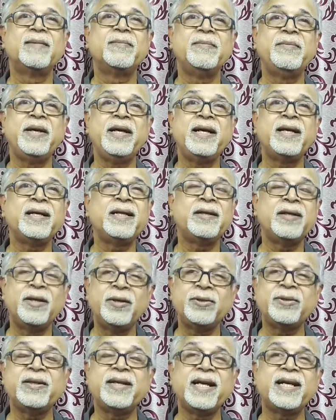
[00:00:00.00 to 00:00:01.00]

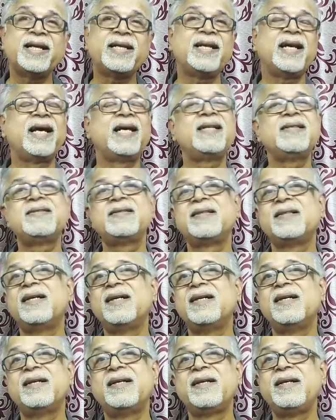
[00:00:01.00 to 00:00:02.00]
looked at as
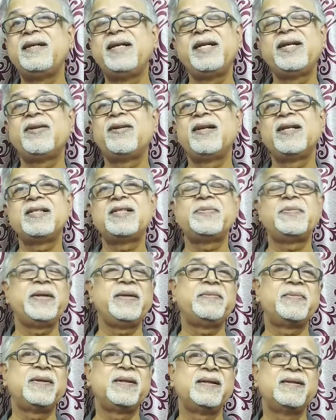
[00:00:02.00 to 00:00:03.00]
ridiculous
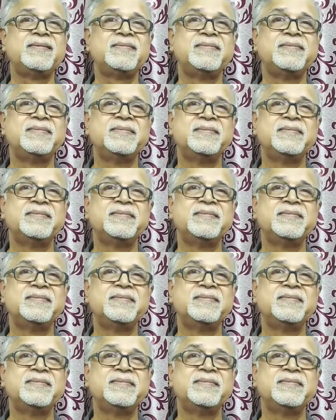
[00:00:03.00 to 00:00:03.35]
people,